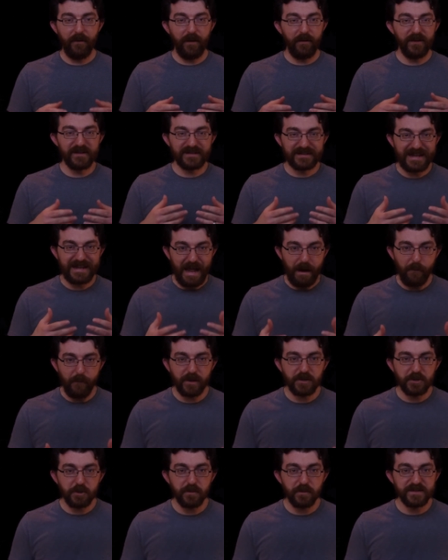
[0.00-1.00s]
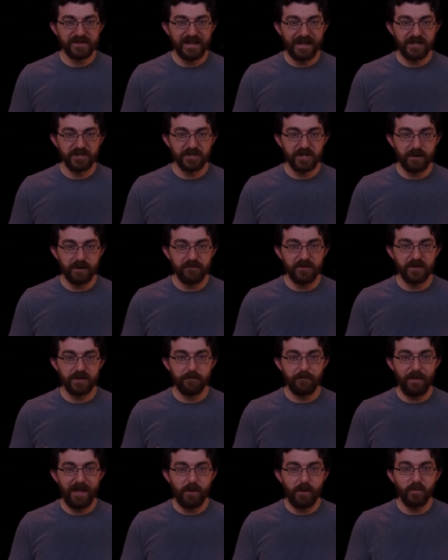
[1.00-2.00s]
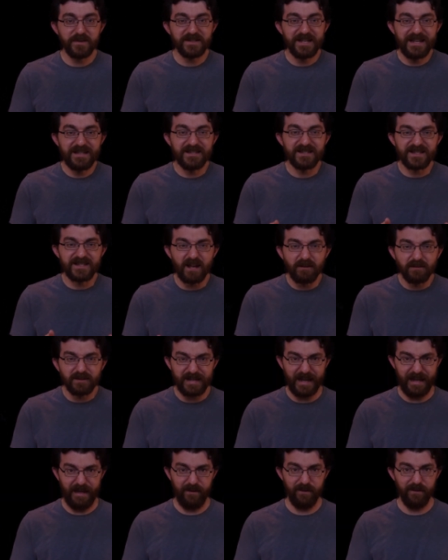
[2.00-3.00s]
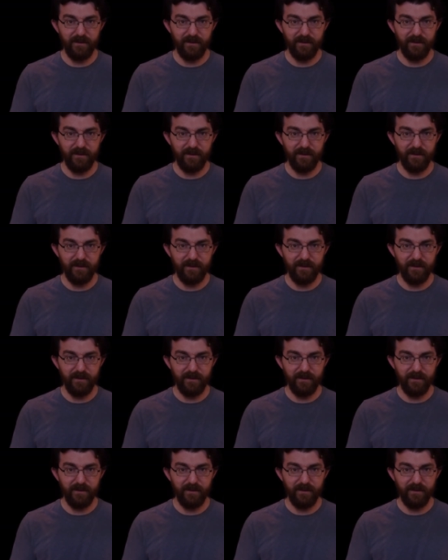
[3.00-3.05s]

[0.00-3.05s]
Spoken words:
This characterization of the debate was insulting.